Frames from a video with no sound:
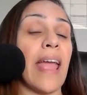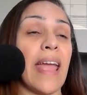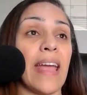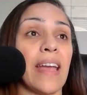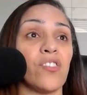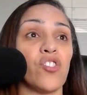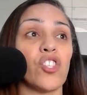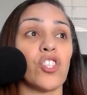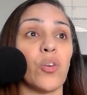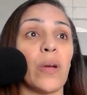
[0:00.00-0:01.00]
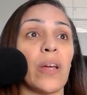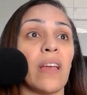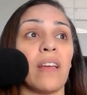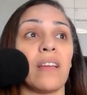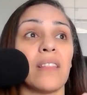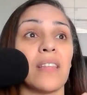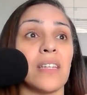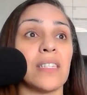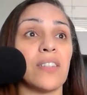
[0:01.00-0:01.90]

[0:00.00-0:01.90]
and just knowing the